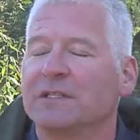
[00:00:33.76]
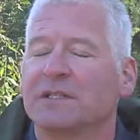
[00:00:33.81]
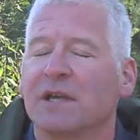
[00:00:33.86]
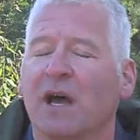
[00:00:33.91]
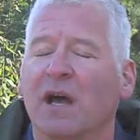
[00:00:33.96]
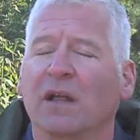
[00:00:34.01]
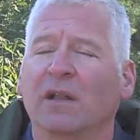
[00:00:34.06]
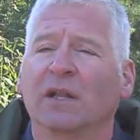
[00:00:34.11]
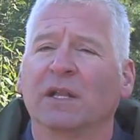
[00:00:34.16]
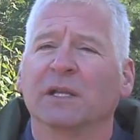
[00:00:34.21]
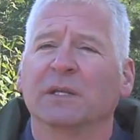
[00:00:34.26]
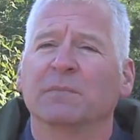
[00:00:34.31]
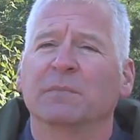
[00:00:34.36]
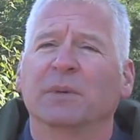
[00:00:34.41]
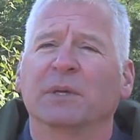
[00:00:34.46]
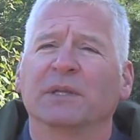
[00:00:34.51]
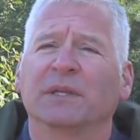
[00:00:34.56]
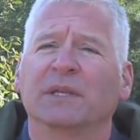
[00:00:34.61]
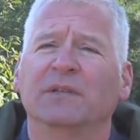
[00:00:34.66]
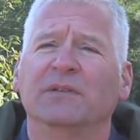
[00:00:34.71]
silent,
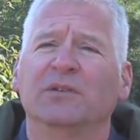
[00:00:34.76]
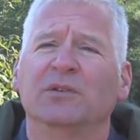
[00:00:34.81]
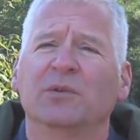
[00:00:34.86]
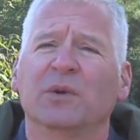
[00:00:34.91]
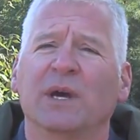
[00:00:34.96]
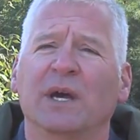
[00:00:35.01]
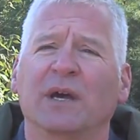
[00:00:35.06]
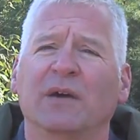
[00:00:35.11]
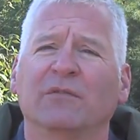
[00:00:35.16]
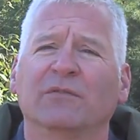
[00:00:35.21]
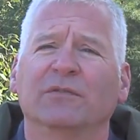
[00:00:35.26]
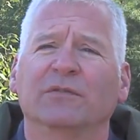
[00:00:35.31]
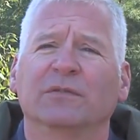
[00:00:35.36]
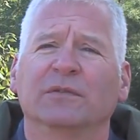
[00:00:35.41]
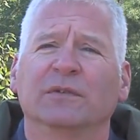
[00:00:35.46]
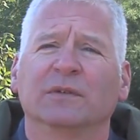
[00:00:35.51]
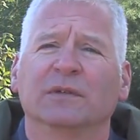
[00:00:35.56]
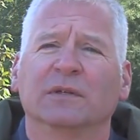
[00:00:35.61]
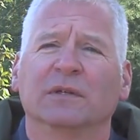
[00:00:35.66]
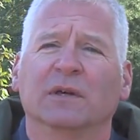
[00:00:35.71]
but they do have
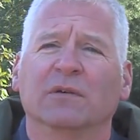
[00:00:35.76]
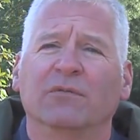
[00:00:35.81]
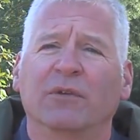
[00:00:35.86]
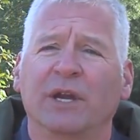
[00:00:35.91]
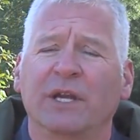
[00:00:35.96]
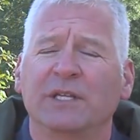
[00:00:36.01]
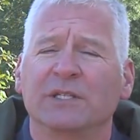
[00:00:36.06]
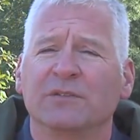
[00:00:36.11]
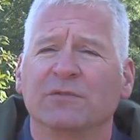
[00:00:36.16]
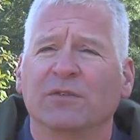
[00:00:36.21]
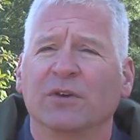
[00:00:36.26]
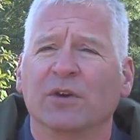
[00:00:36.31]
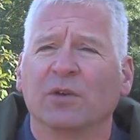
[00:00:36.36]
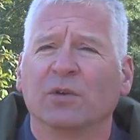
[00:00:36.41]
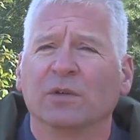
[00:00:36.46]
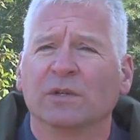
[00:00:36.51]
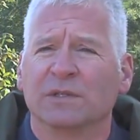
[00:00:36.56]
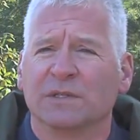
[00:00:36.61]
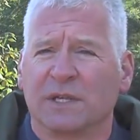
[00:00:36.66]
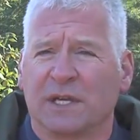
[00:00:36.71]
a range of
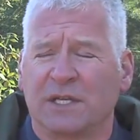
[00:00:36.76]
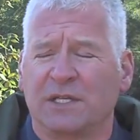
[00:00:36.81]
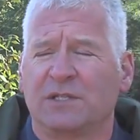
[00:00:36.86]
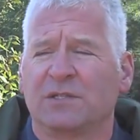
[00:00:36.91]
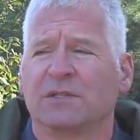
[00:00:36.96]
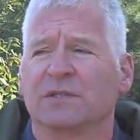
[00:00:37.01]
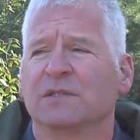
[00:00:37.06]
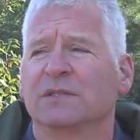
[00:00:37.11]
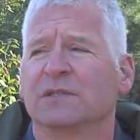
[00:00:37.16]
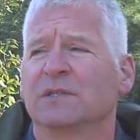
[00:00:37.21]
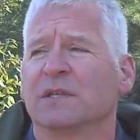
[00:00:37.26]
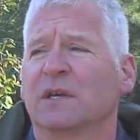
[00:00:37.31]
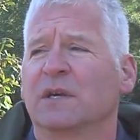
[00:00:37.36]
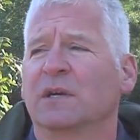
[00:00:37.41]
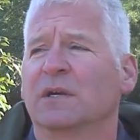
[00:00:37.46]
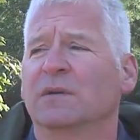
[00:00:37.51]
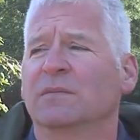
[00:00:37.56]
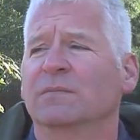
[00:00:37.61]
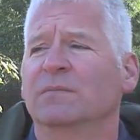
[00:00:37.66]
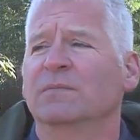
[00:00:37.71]
vocalizations.
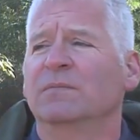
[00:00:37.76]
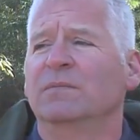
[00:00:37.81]
Um,